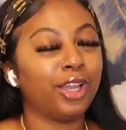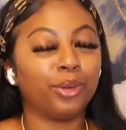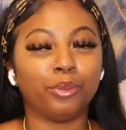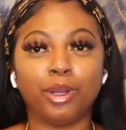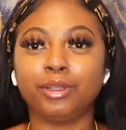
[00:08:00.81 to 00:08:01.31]

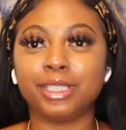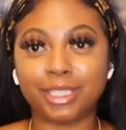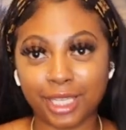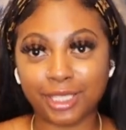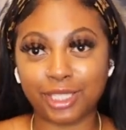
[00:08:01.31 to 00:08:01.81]
Grown and
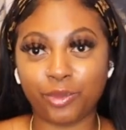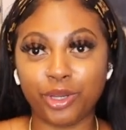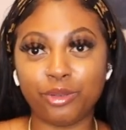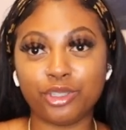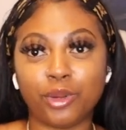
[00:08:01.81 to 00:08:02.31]
sexy.
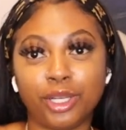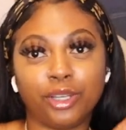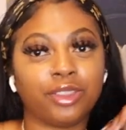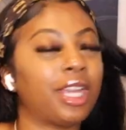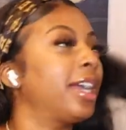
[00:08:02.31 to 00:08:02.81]
Where you show a
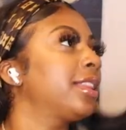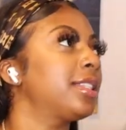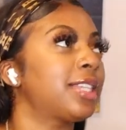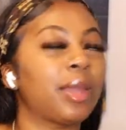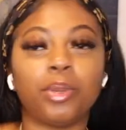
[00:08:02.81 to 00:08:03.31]
little thigh at
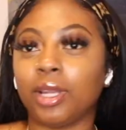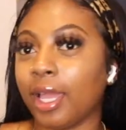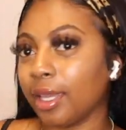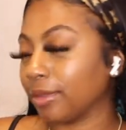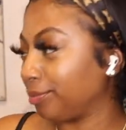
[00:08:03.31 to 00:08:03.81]
the table
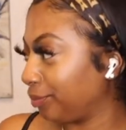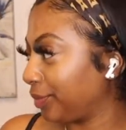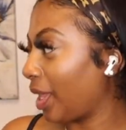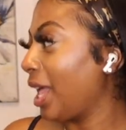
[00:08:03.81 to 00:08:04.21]
like, mm.